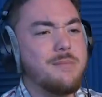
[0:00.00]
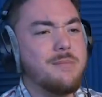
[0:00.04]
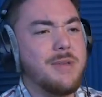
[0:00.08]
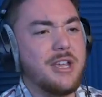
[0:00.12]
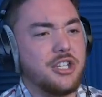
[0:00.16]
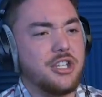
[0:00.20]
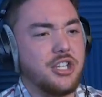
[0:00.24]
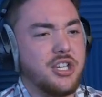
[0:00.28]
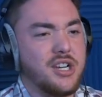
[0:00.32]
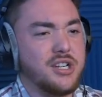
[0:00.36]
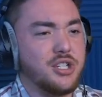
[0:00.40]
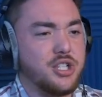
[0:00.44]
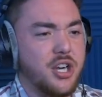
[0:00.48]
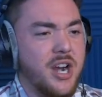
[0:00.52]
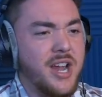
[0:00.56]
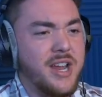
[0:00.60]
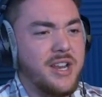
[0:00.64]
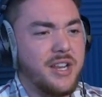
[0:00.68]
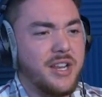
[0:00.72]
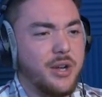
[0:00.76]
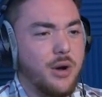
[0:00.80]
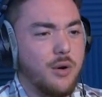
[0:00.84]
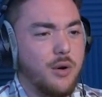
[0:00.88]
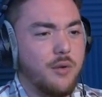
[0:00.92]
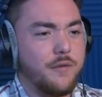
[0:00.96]
mission, trying
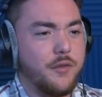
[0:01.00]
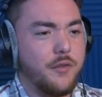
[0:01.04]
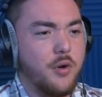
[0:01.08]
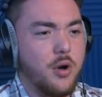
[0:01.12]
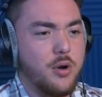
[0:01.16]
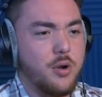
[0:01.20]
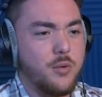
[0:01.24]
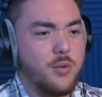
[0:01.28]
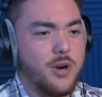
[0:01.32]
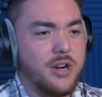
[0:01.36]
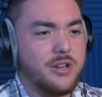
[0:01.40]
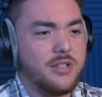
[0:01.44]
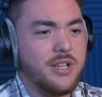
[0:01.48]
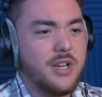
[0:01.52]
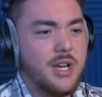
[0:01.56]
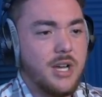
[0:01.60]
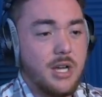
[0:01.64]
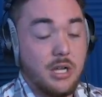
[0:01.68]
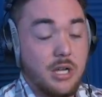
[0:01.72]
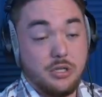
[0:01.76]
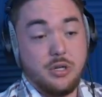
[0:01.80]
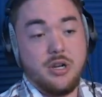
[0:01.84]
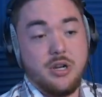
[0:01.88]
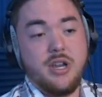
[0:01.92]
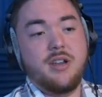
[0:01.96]
to go forward,
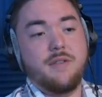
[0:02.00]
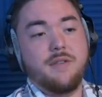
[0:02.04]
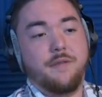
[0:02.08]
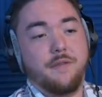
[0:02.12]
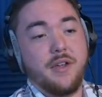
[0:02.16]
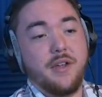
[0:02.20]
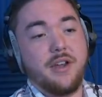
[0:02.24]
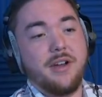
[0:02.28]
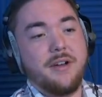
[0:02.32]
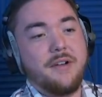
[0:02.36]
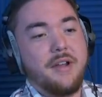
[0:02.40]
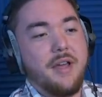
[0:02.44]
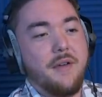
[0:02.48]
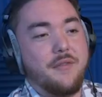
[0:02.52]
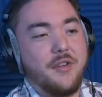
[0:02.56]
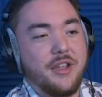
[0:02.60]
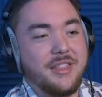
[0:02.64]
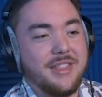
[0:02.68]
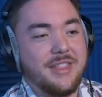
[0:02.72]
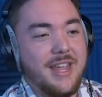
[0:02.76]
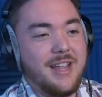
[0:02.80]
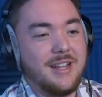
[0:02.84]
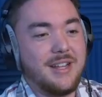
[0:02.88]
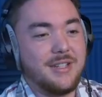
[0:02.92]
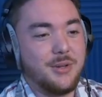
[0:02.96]
trying to figure out
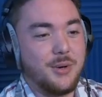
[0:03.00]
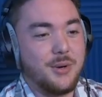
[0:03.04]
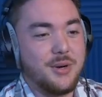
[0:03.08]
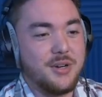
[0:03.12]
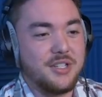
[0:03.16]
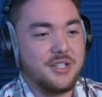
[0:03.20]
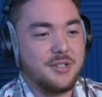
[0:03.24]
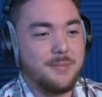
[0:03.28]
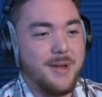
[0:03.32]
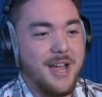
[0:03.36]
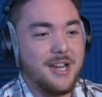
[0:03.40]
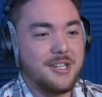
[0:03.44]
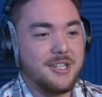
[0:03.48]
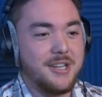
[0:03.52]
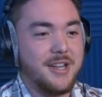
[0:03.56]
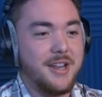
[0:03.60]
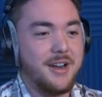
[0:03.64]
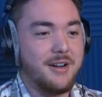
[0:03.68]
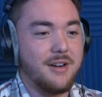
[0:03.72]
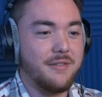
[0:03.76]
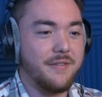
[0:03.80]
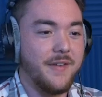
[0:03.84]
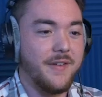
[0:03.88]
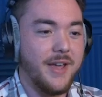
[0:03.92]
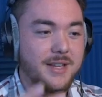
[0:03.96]
everything, door smashing in
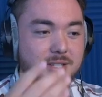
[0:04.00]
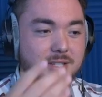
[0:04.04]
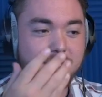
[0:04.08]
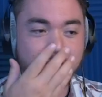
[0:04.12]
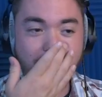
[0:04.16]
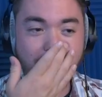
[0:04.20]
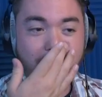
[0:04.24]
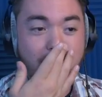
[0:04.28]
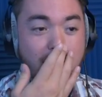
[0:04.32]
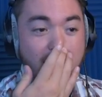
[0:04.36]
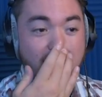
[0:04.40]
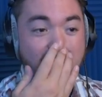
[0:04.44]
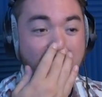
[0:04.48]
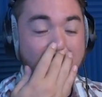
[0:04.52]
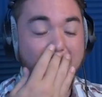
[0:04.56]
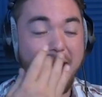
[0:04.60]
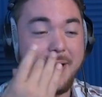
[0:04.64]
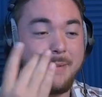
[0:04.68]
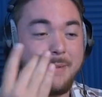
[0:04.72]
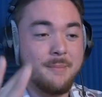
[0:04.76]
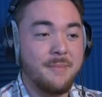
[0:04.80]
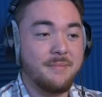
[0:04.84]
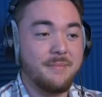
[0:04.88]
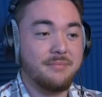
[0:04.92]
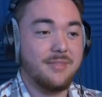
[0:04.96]
our face.
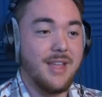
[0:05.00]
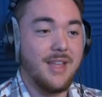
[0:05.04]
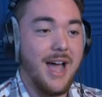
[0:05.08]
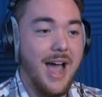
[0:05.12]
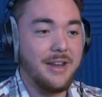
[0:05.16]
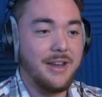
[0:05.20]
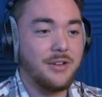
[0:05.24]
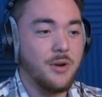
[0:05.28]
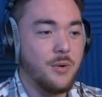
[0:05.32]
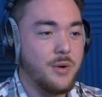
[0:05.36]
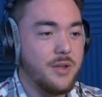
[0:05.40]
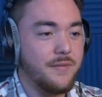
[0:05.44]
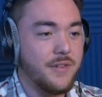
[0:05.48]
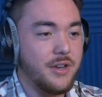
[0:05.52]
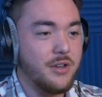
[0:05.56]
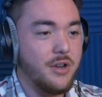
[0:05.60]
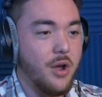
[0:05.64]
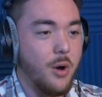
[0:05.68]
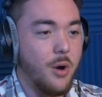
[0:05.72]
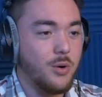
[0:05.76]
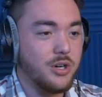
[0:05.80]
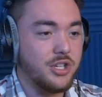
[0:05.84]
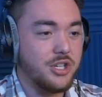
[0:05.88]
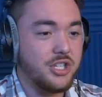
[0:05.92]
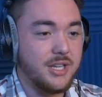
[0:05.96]
I don't even
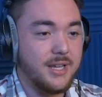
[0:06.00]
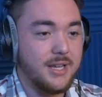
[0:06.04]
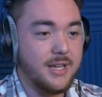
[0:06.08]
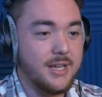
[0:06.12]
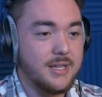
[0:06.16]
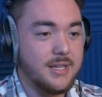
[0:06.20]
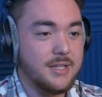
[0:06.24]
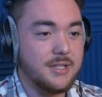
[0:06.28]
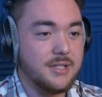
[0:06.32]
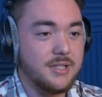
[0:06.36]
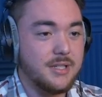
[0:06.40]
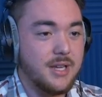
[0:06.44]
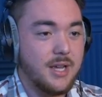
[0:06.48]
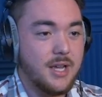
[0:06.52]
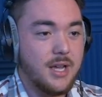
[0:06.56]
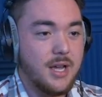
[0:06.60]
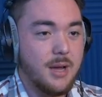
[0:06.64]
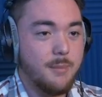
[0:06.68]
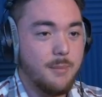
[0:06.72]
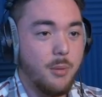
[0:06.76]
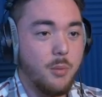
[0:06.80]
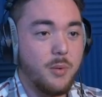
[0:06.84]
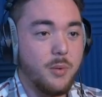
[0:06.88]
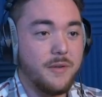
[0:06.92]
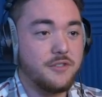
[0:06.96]
know where she is,
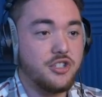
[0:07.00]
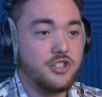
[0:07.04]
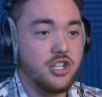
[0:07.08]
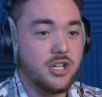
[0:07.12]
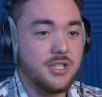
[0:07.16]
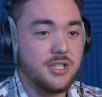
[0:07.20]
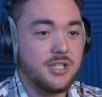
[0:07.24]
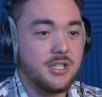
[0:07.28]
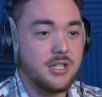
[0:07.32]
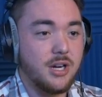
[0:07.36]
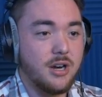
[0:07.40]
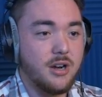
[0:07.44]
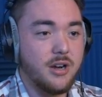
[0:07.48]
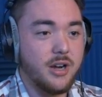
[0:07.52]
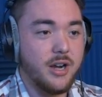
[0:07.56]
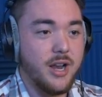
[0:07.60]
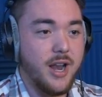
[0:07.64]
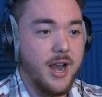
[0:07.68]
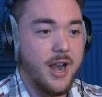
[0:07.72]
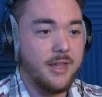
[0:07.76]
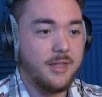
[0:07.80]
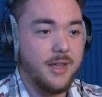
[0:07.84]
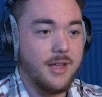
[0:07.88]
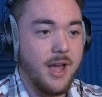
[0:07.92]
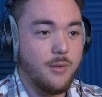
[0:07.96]
but we've just started,
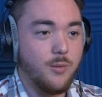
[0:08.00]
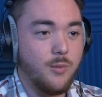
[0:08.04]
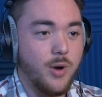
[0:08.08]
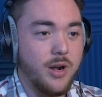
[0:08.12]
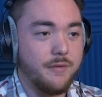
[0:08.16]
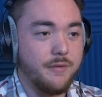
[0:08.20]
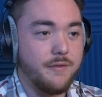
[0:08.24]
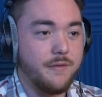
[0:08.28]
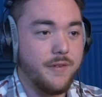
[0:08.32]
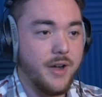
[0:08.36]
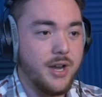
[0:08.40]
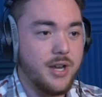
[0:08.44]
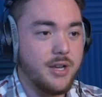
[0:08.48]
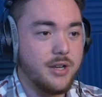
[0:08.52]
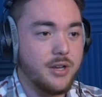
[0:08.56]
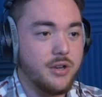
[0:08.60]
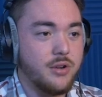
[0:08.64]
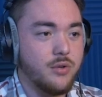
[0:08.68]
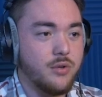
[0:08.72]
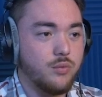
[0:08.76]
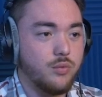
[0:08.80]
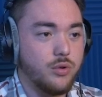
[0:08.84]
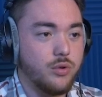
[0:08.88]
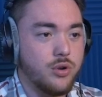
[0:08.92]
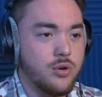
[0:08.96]
and I wanna find a
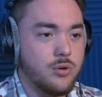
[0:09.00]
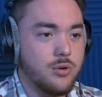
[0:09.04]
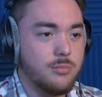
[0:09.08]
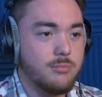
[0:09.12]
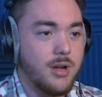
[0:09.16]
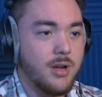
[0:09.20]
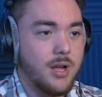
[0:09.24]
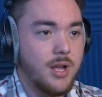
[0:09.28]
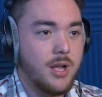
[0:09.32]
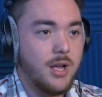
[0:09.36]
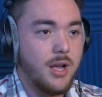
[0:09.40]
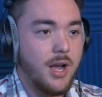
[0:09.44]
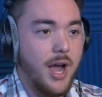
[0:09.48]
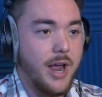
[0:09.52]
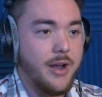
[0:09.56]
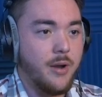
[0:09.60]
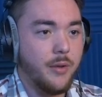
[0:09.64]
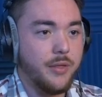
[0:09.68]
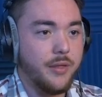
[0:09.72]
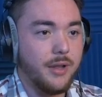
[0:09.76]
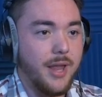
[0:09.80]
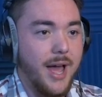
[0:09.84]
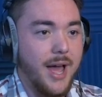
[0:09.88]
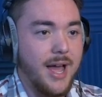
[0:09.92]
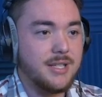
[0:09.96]
new room. I know
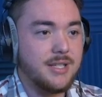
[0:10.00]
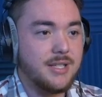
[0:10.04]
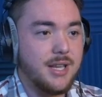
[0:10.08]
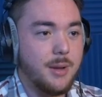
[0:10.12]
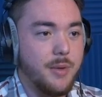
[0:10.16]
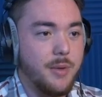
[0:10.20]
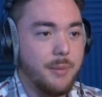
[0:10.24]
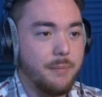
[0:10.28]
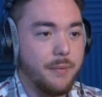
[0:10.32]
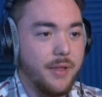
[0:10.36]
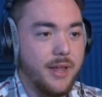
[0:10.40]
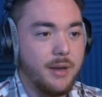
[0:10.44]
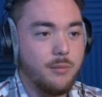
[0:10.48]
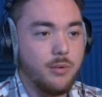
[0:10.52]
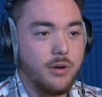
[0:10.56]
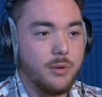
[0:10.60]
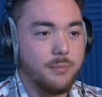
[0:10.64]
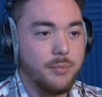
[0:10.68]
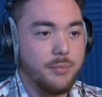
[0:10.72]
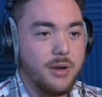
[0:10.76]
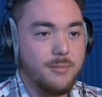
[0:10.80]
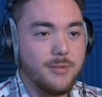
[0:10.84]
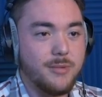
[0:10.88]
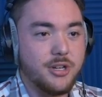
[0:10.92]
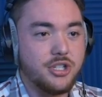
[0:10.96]
the last time we played, we were
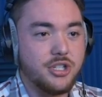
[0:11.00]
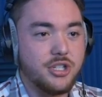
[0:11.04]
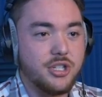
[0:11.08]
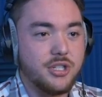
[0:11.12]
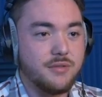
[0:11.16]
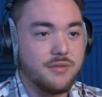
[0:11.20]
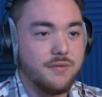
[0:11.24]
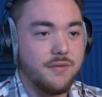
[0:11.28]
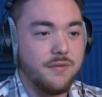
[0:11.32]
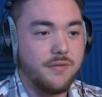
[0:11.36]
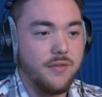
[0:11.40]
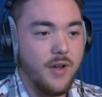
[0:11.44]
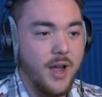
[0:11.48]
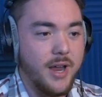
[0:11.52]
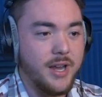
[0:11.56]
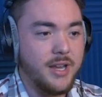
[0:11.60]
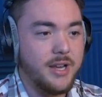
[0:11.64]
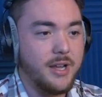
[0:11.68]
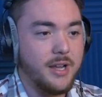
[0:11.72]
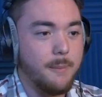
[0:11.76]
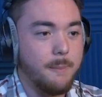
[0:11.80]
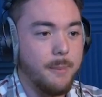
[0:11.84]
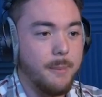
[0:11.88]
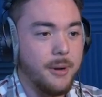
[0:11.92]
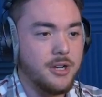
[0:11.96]
pretty much just
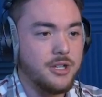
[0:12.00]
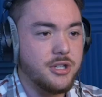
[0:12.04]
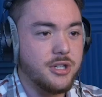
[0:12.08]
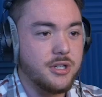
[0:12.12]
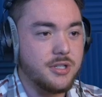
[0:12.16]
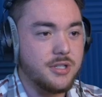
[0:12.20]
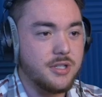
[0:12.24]
finding a bunch of